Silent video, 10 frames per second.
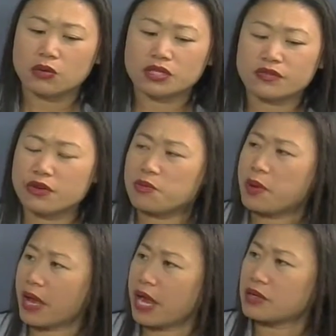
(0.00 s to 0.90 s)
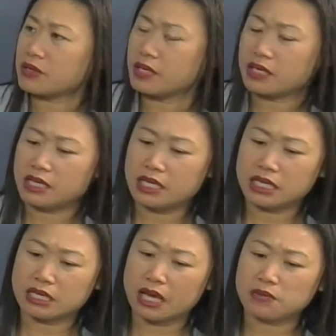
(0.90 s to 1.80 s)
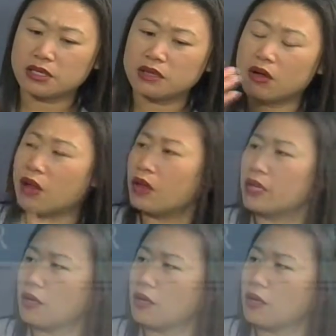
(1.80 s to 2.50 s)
was very passionate. He kept on calling